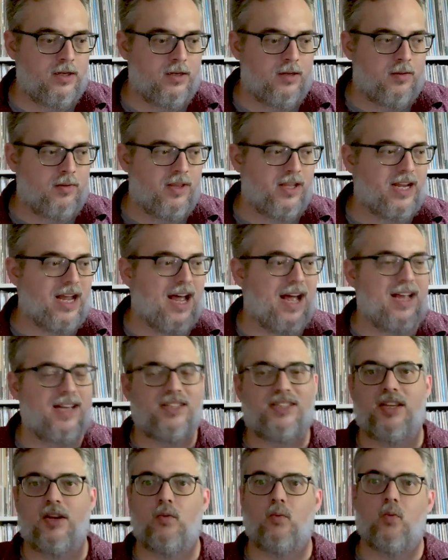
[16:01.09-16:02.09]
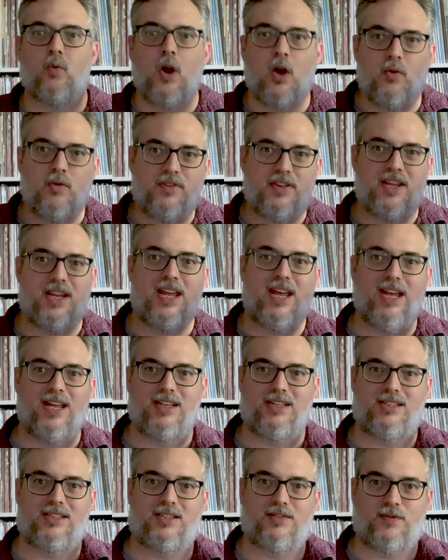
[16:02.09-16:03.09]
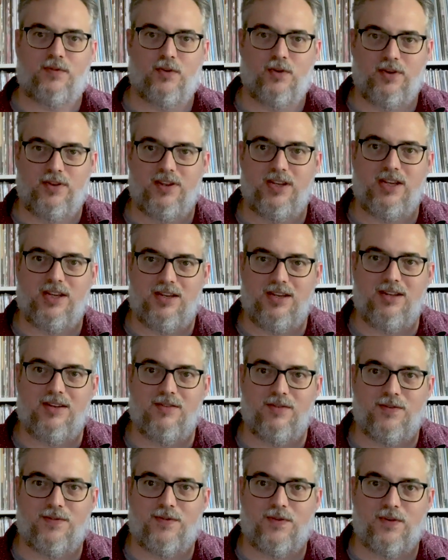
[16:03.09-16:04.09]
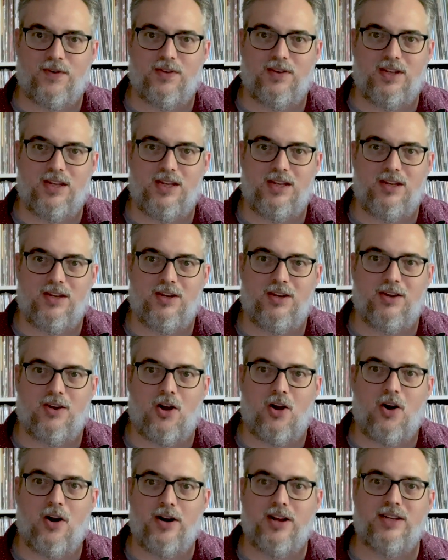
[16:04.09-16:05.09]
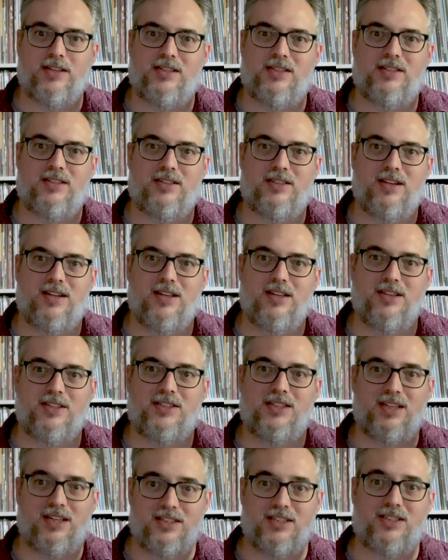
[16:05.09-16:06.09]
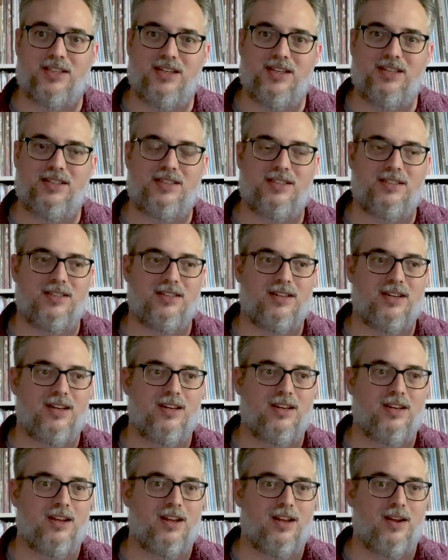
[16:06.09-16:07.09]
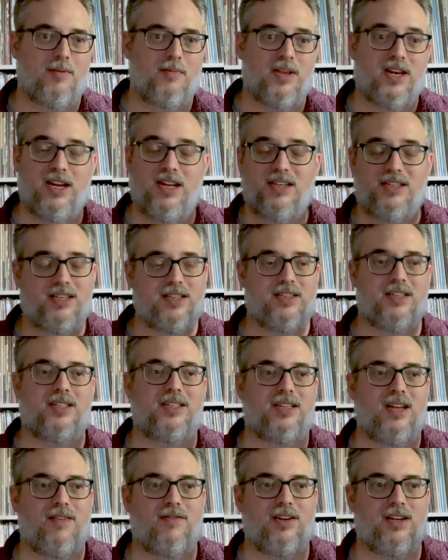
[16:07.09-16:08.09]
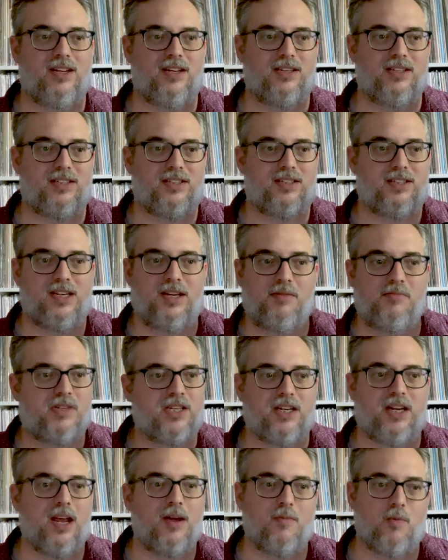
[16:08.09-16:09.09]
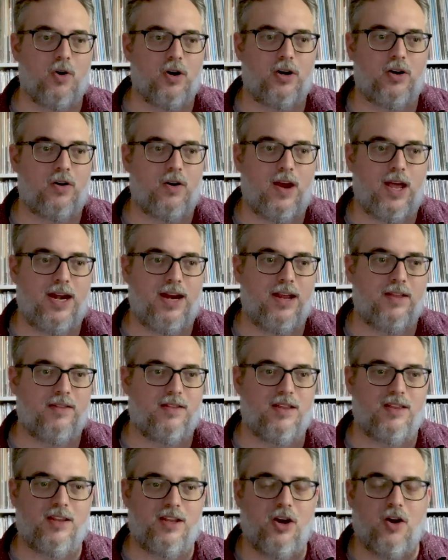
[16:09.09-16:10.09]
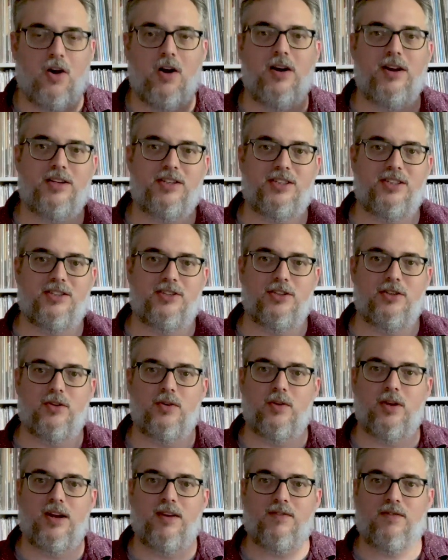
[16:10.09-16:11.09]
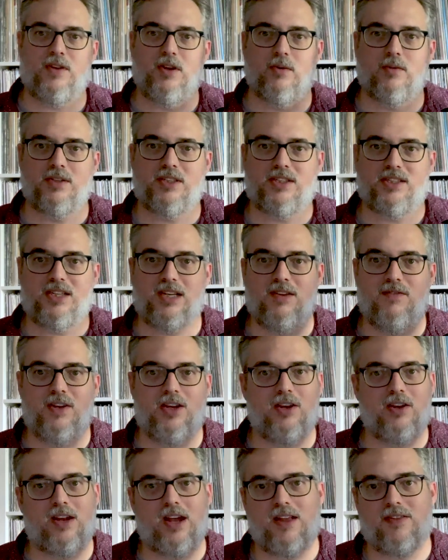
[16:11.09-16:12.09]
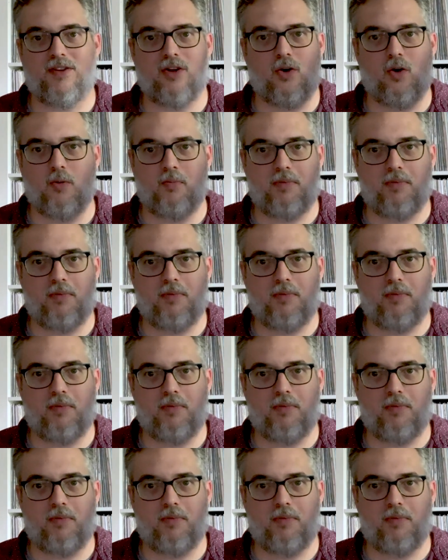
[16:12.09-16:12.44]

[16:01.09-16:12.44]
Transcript: But the guys that wrote the hits for the artists in the 60s and into the 70s seem to get more credit than the artists do, and I feel with Stevie, you got the whole